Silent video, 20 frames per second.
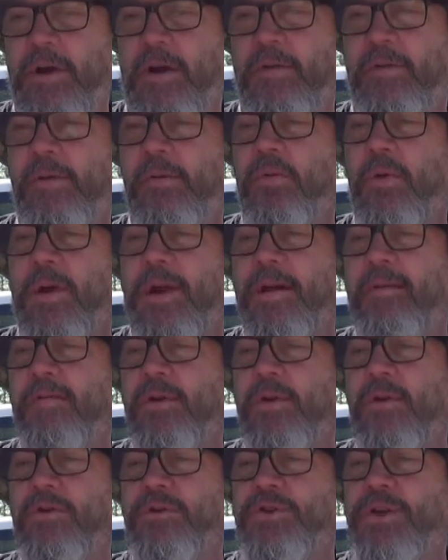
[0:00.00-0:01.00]
other. Whatever
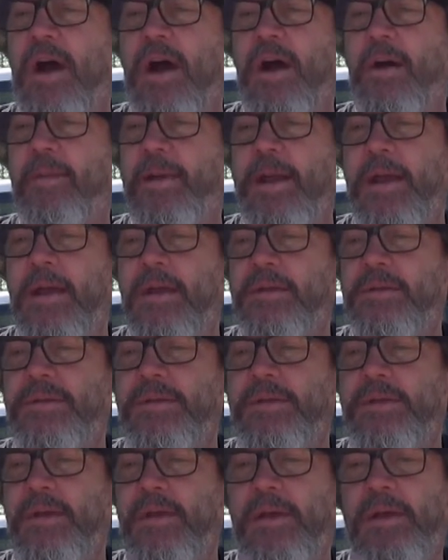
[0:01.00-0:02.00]
your job
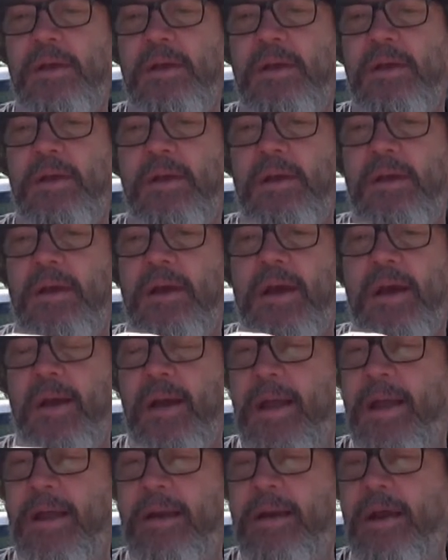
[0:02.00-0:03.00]
is,
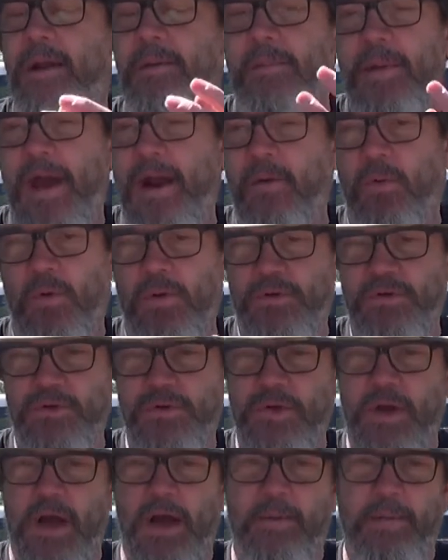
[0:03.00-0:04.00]
it doesn't matter what your
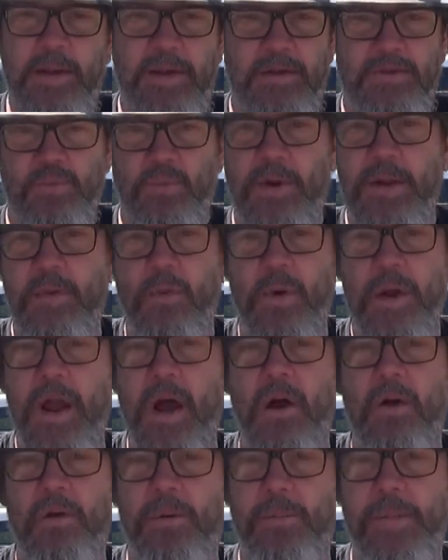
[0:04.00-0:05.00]
job is. We
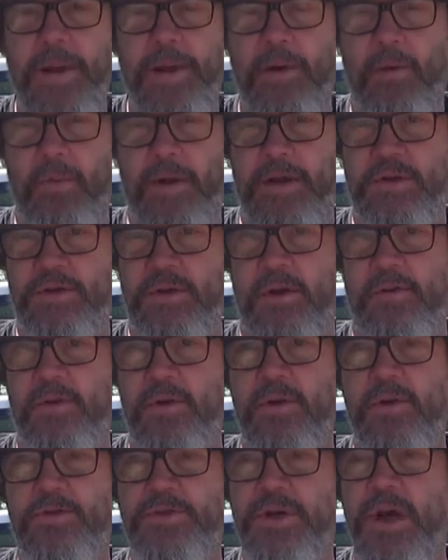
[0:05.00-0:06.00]
all depend on each other.
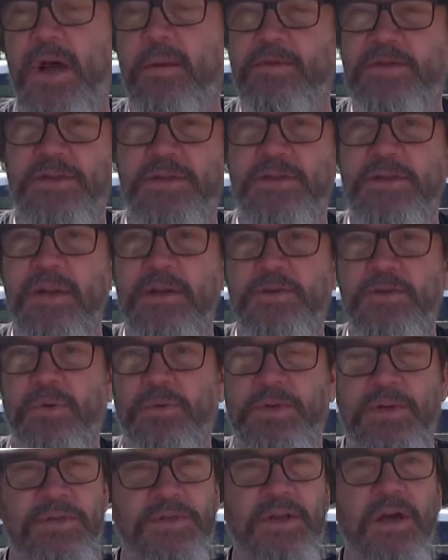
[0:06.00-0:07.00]
Your job is essential
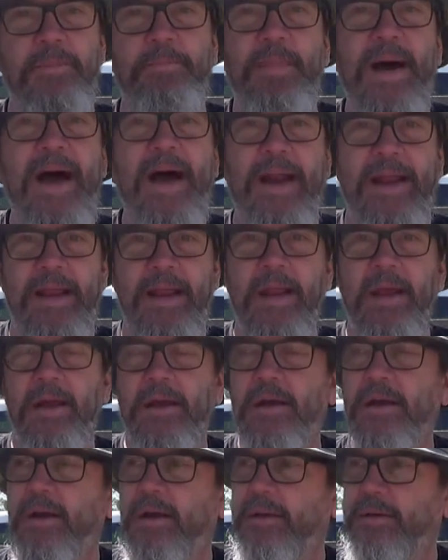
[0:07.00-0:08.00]
to somebody.
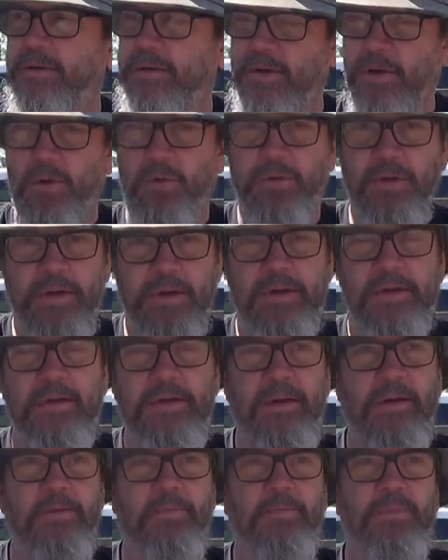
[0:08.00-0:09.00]
You know,
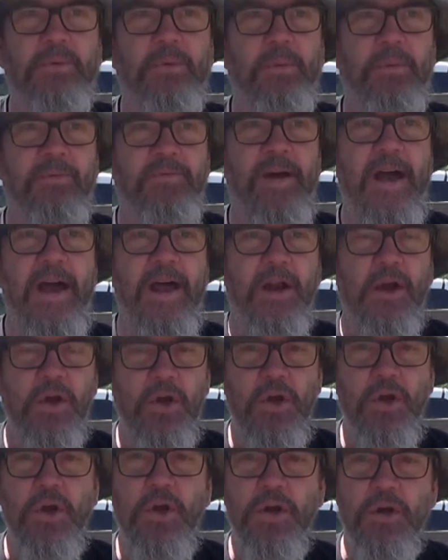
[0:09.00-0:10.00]
to provide a
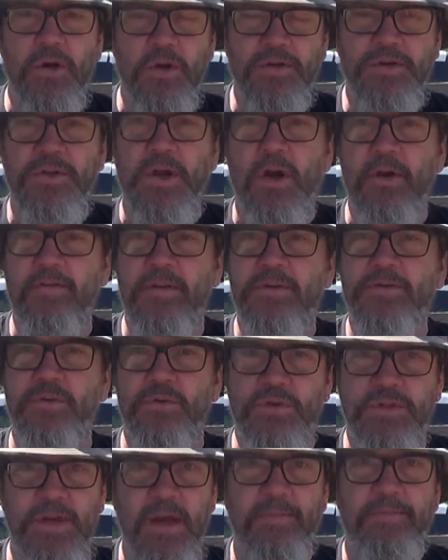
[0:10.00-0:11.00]
good or a service
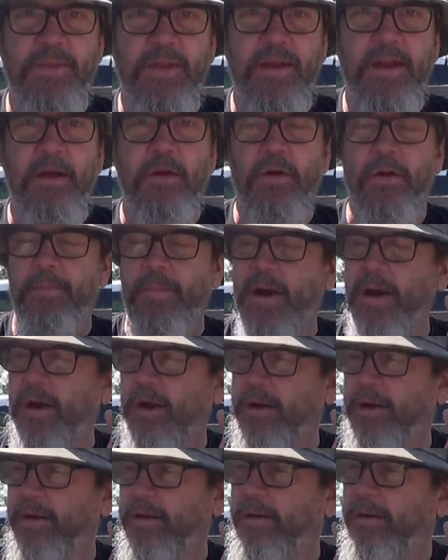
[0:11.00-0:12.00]
or something here in
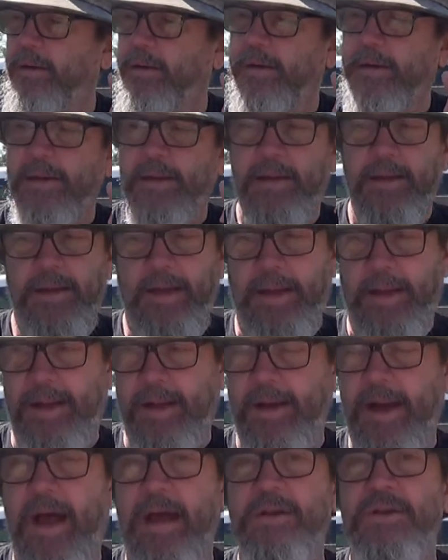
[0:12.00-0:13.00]
America.
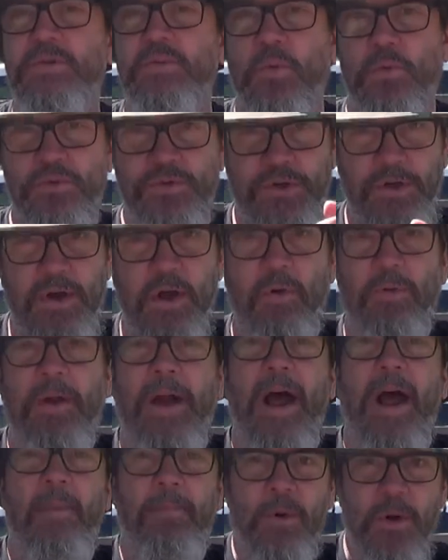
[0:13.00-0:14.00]
And I just want you to know that
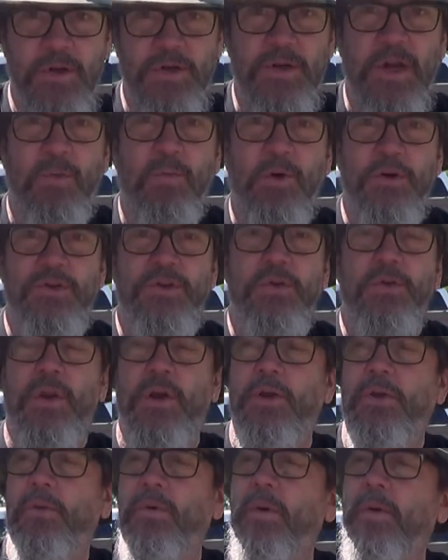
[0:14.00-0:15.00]
I appreciate what you
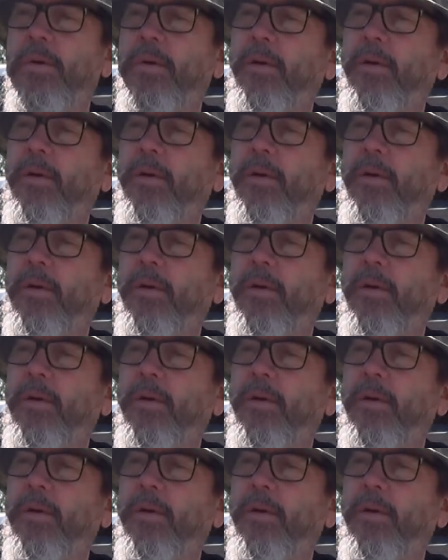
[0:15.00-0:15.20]
do.